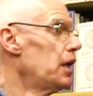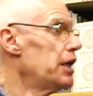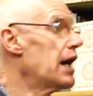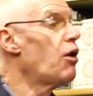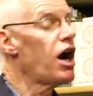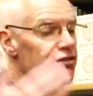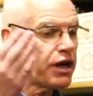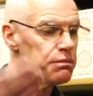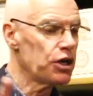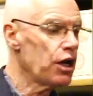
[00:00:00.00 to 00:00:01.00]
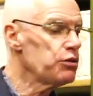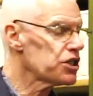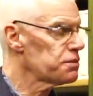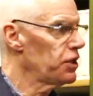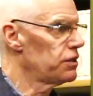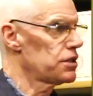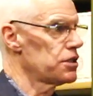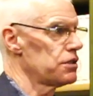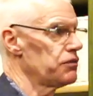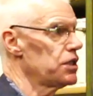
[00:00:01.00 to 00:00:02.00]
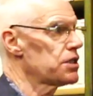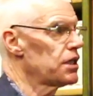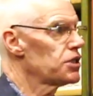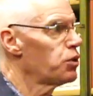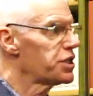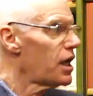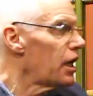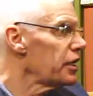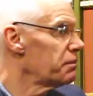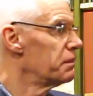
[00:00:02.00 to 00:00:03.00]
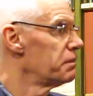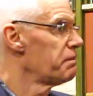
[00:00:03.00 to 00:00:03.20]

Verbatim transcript: Now I've had my own experiences of these things where time